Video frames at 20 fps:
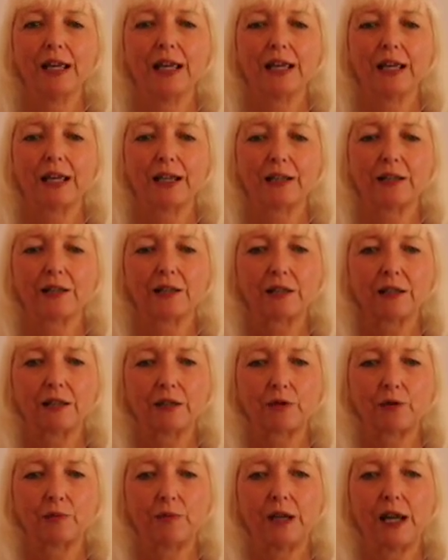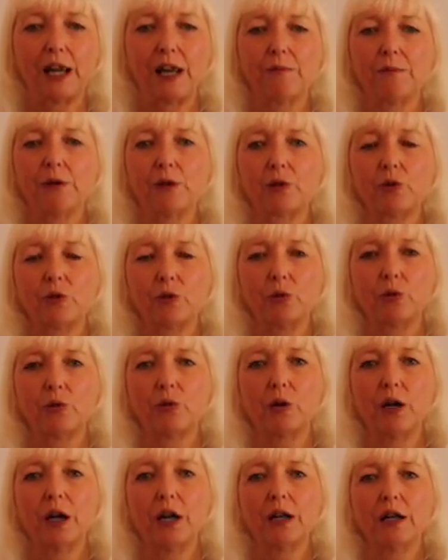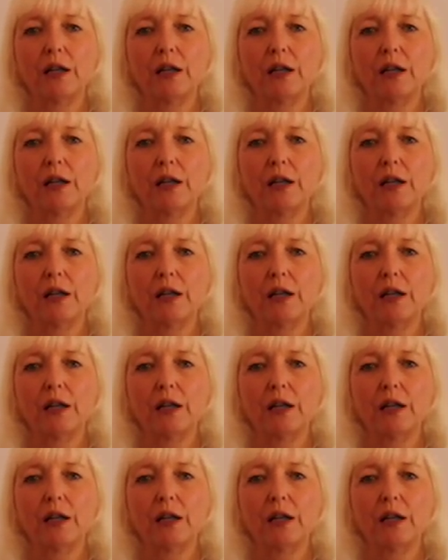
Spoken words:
And to be able to